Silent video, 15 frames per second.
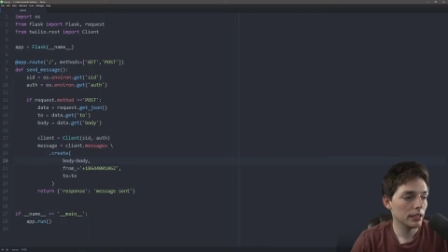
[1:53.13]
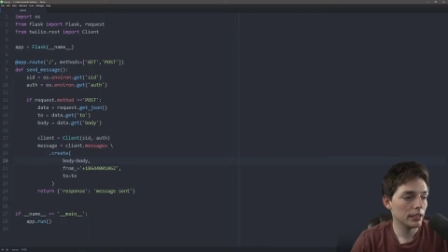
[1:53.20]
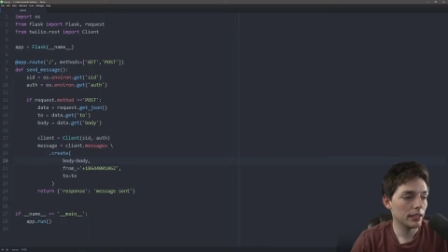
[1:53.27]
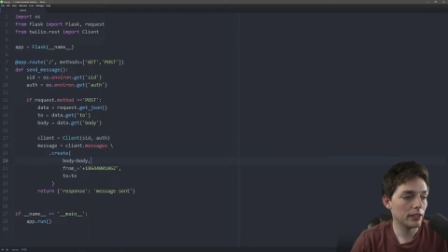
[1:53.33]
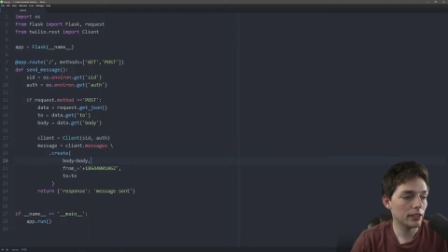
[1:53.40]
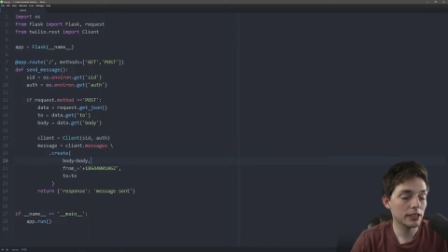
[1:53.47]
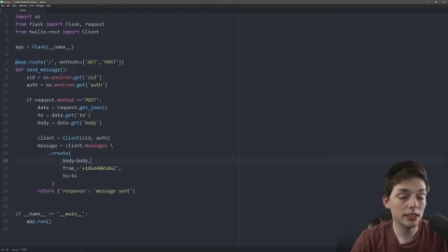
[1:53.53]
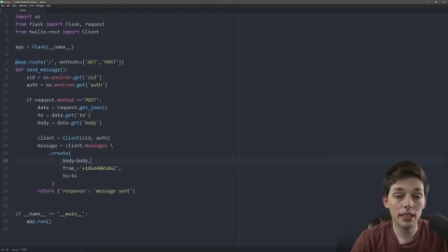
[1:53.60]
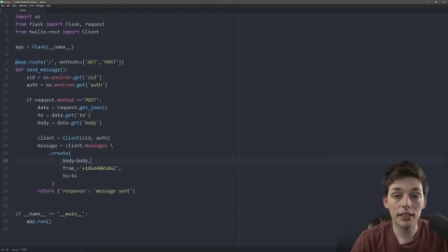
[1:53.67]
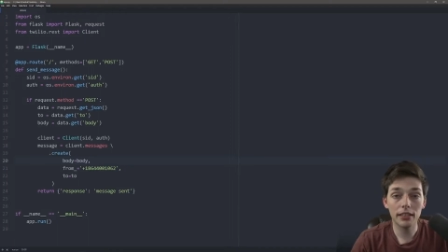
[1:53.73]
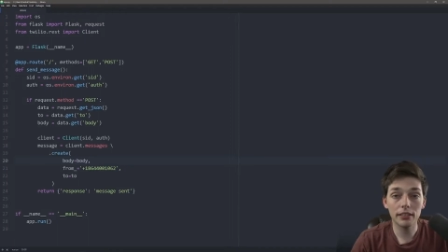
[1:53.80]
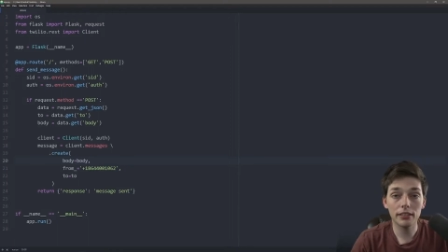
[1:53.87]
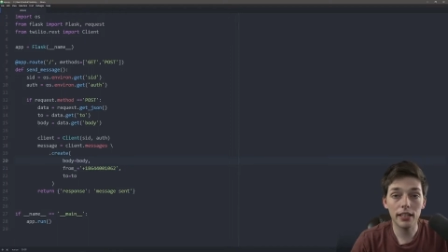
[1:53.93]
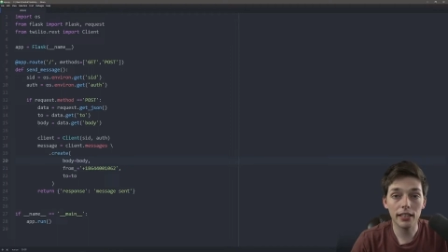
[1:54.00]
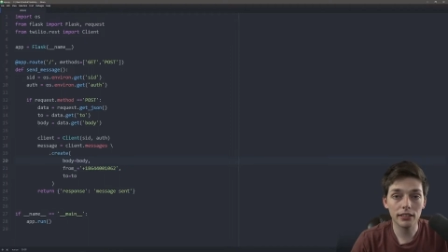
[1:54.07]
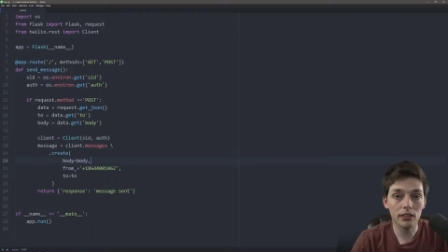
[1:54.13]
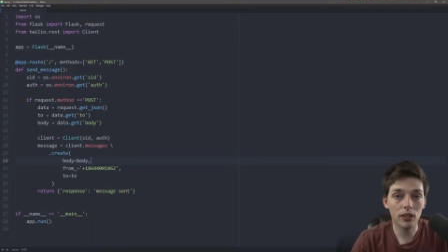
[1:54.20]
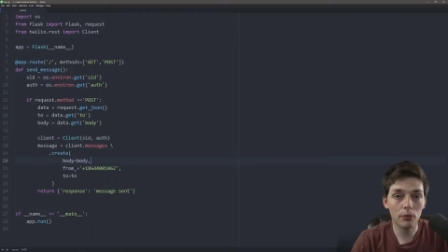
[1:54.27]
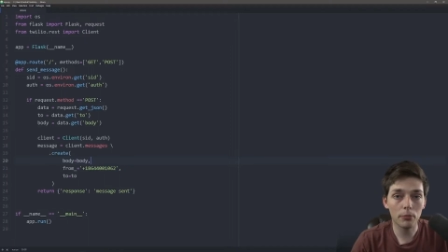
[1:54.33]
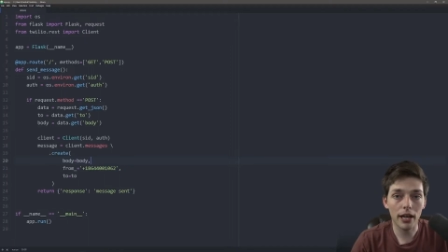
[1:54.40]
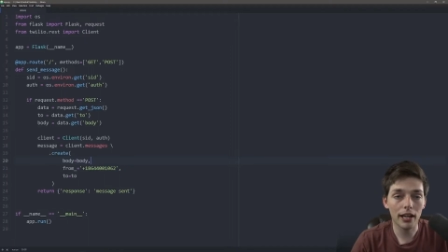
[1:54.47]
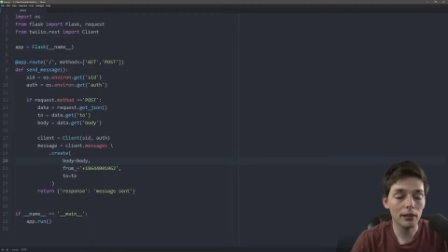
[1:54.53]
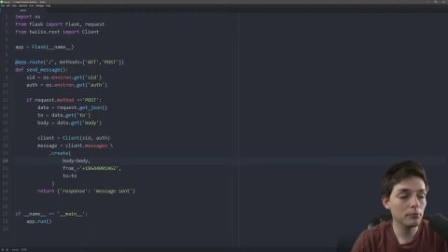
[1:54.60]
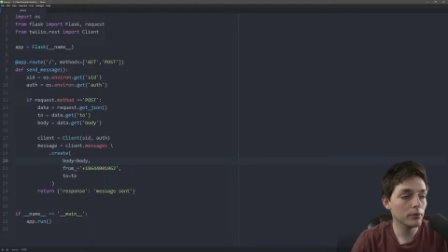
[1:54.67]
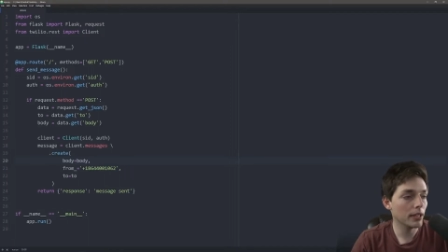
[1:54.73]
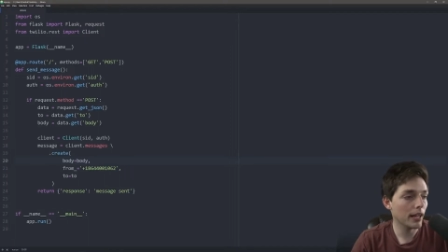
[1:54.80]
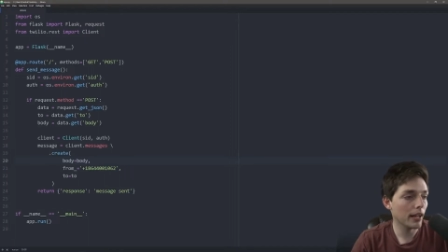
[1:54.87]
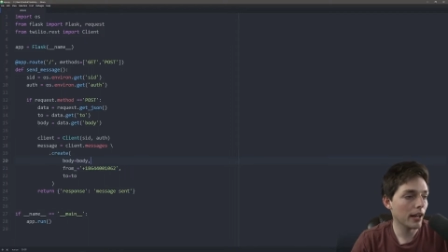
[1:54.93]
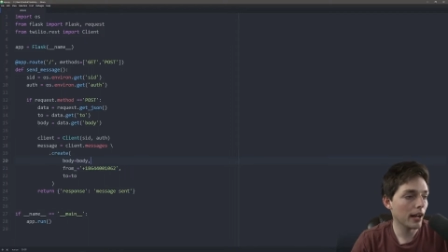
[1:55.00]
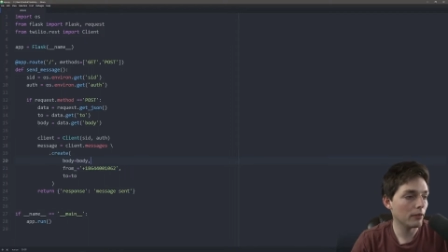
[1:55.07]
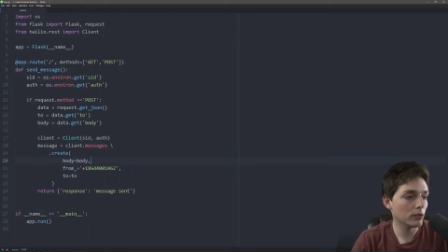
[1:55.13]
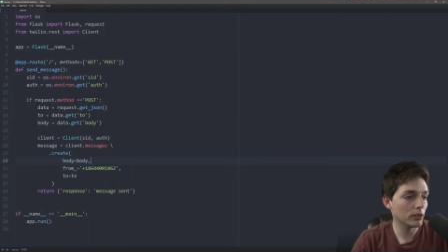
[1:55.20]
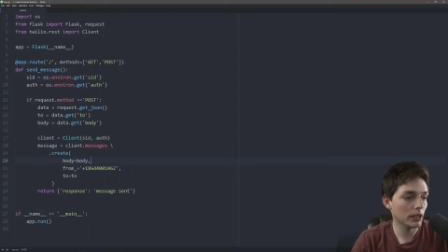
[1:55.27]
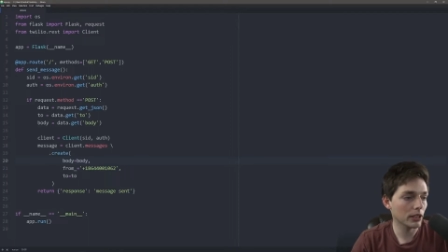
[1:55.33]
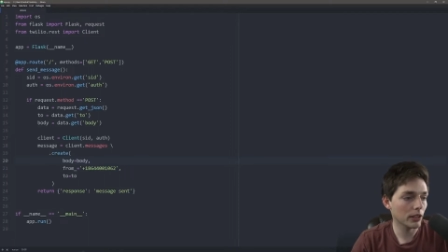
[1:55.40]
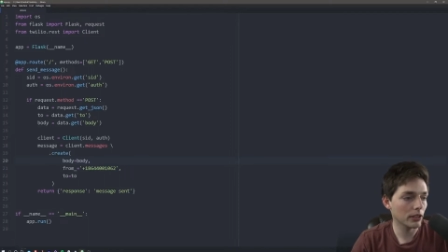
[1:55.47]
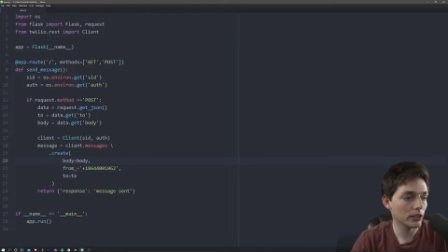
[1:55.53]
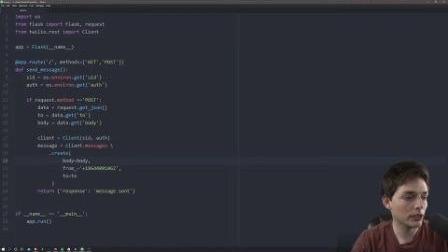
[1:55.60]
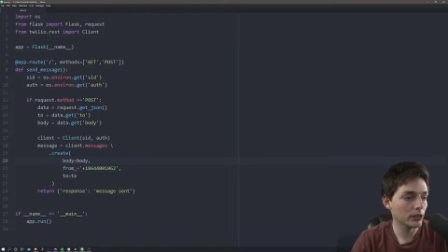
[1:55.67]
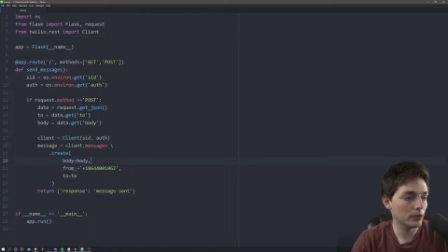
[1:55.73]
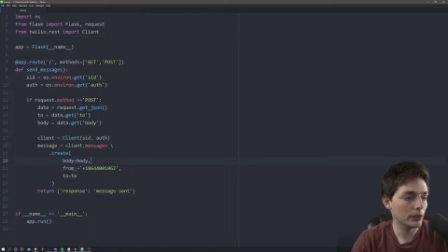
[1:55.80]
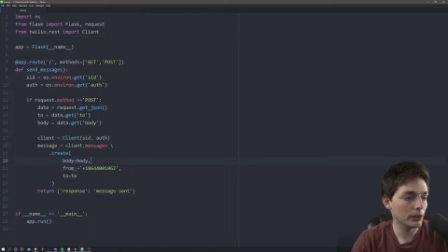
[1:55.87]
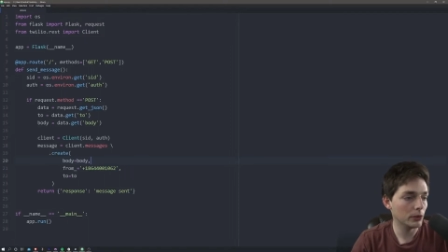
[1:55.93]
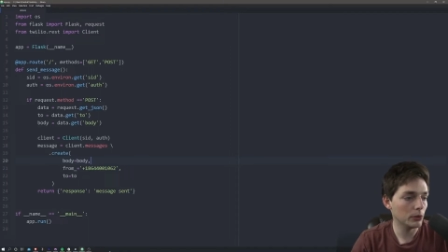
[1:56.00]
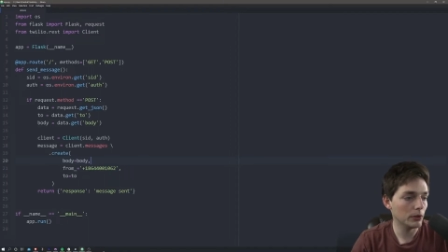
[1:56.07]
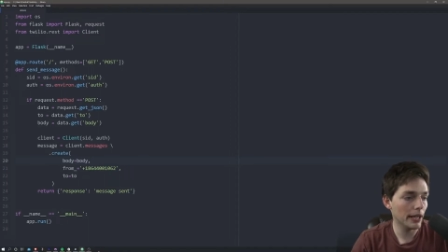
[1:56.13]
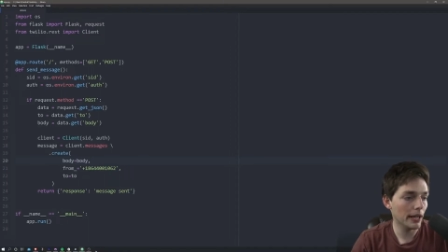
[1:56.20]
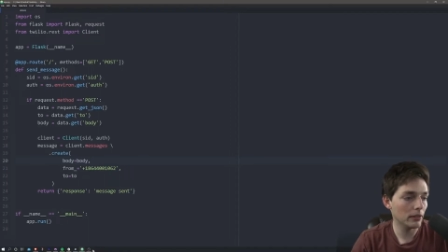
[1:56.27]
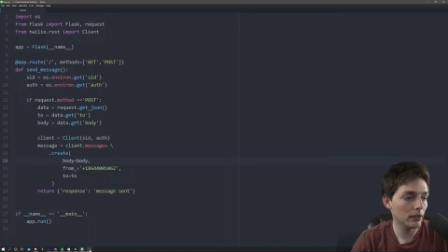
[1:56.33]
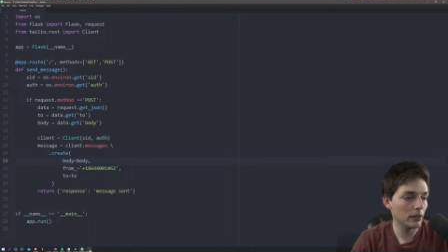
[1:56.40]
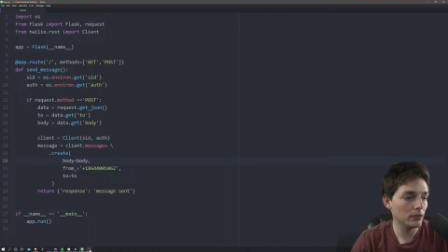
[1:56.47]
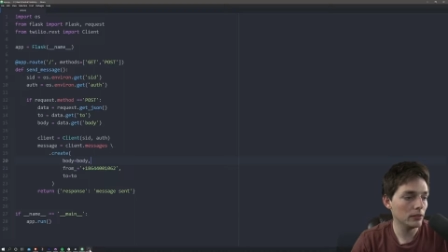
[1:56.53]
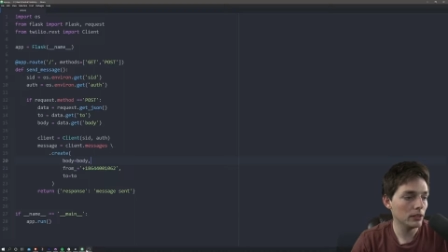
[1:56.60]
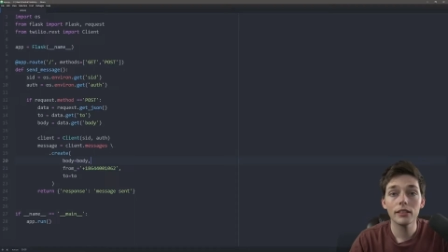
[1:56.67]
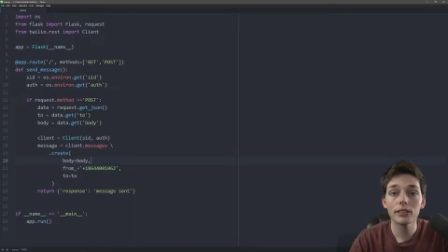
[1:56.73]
there is a desktop app that I would encourage you to download.